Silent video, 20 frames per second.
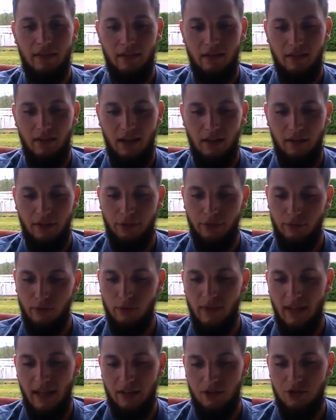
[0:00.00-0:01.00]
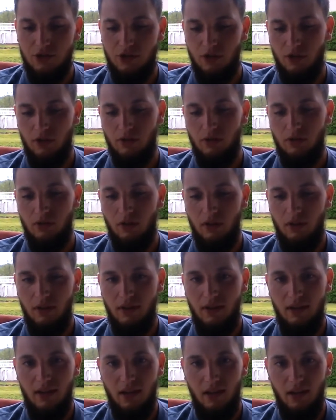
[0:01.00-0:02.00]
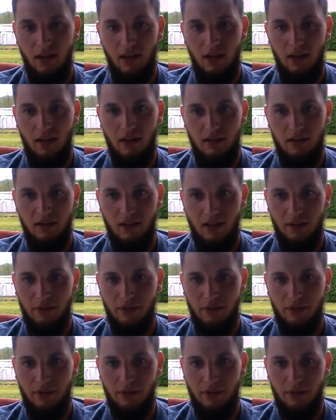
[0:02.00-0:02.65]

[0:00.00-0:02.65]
And through that struggle, and